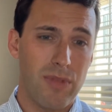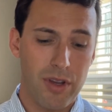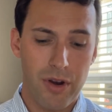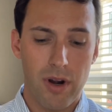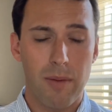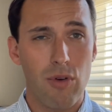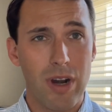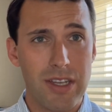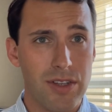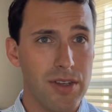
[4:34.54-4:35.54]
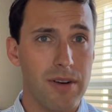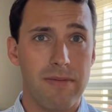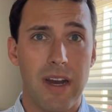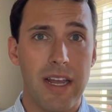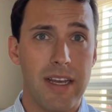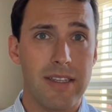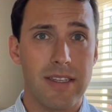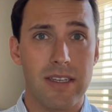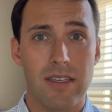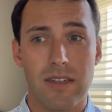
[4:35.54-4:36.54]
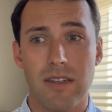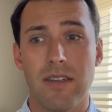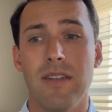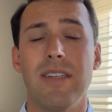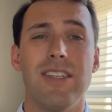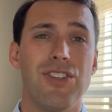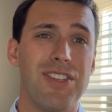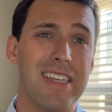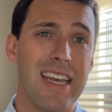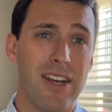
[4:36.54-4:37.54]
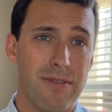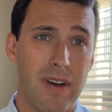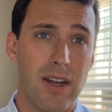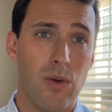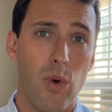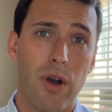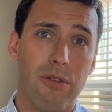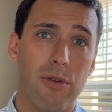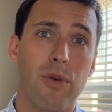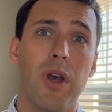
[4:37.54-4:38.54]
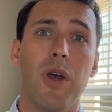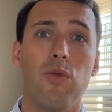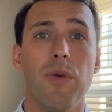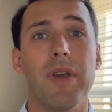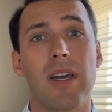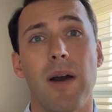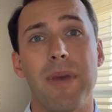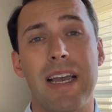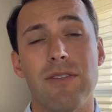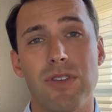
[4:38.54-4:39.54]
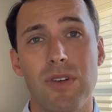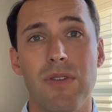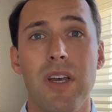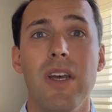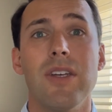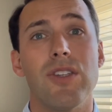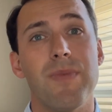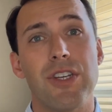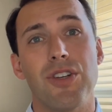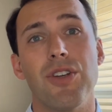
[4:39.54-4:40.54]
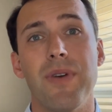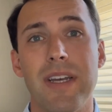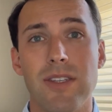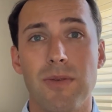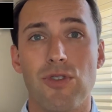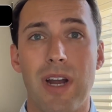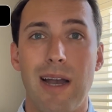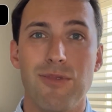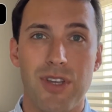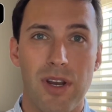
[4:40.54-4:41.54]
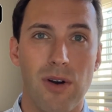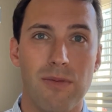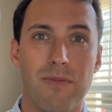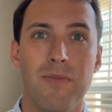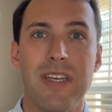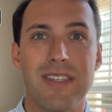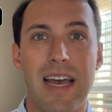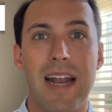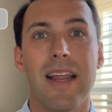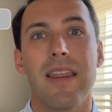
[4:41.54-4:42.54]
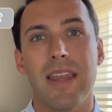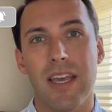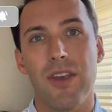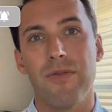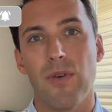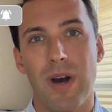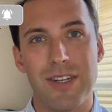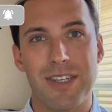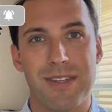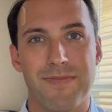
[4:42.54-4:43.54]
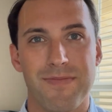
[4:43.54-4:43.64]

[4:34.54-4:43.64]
your appraisal, your financing contingency, and your final walkthrough will be coming out soon. So make sure you hit subscribe so you don't miss that. Thank you for watching.